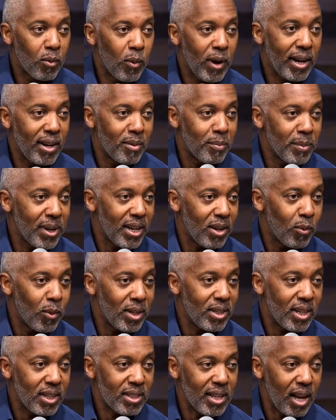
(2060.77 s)
wait a minute, what
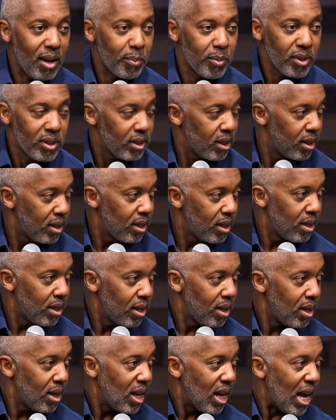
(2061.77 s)
just happened?
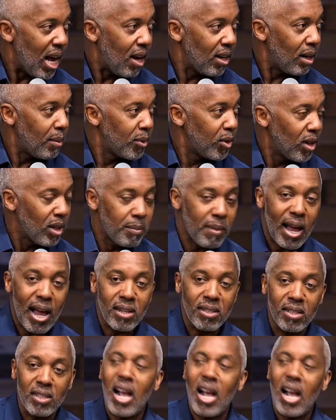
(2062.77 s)
All I'm doing in my house is,